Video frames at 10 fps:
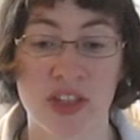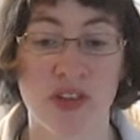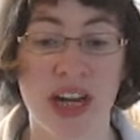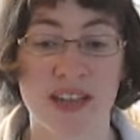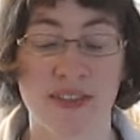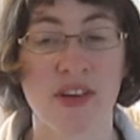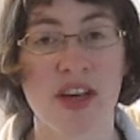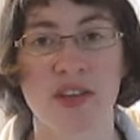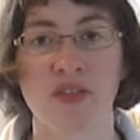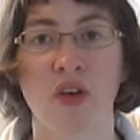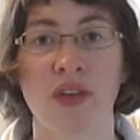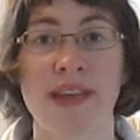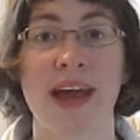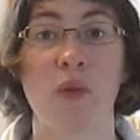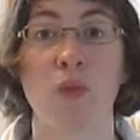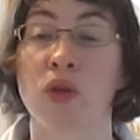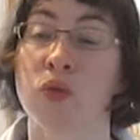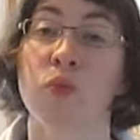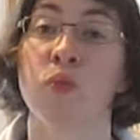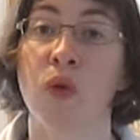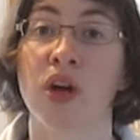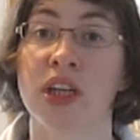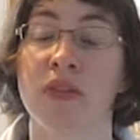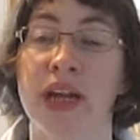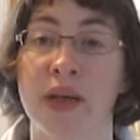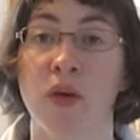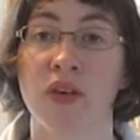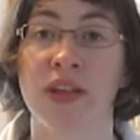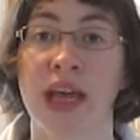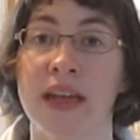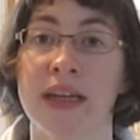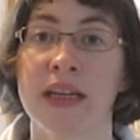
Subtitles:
She realised that first of all that was what she really wanted,